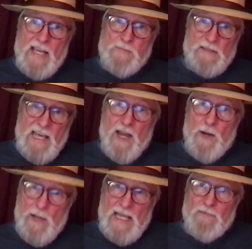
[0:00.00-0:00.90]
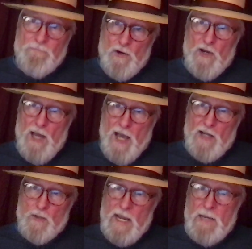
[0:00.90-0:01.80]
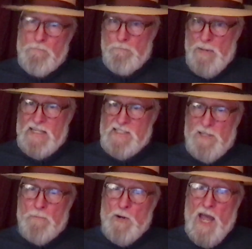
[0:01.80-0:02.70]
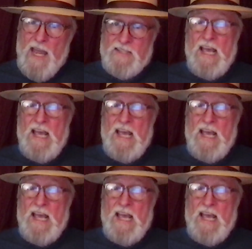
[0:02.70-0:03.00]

but they're in for a great big surprise,